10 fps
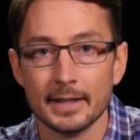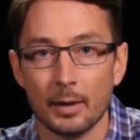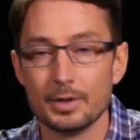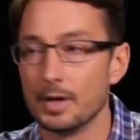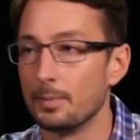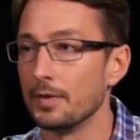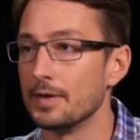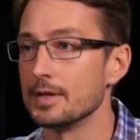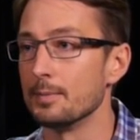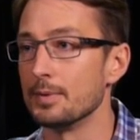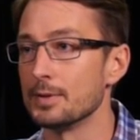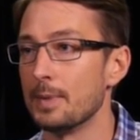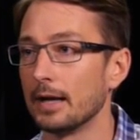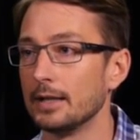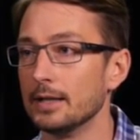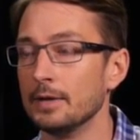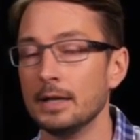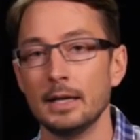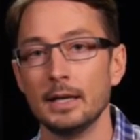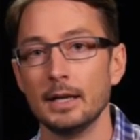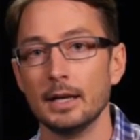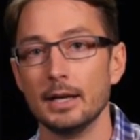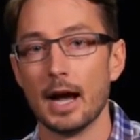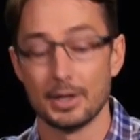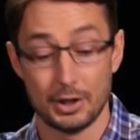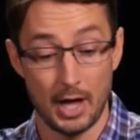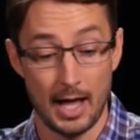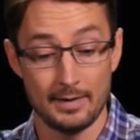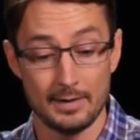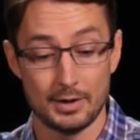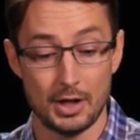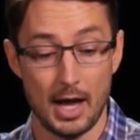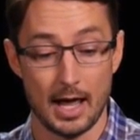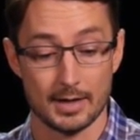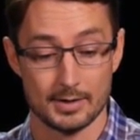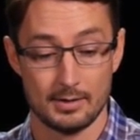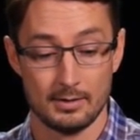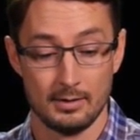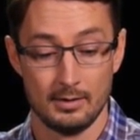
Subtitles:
I want you to put this in perspective. Got shot in the chest,